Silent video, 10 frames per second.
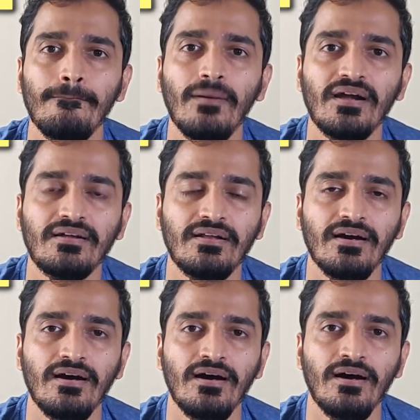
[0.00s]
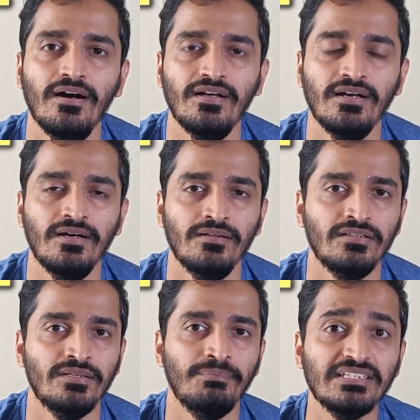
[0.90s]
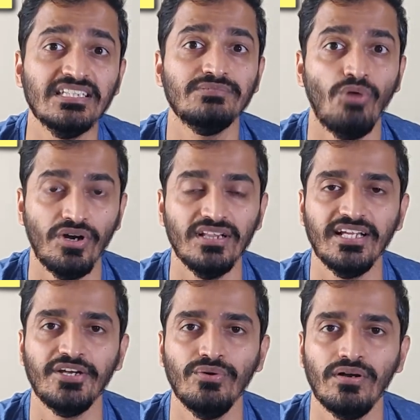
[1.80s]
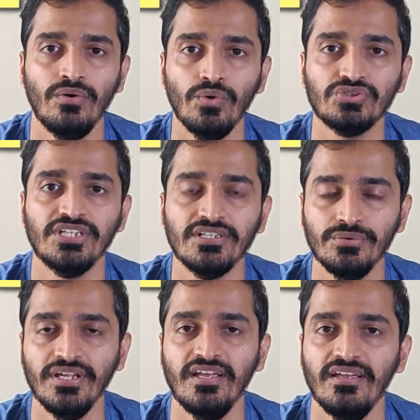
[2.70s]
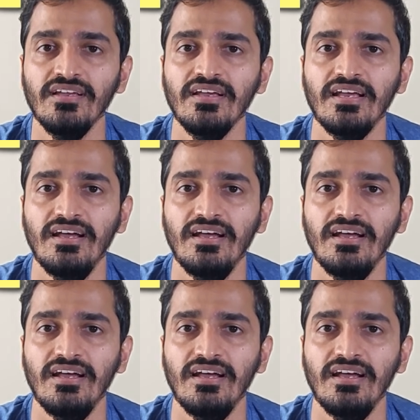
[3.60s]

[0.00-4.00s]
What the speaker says: but the business model that you are hosting today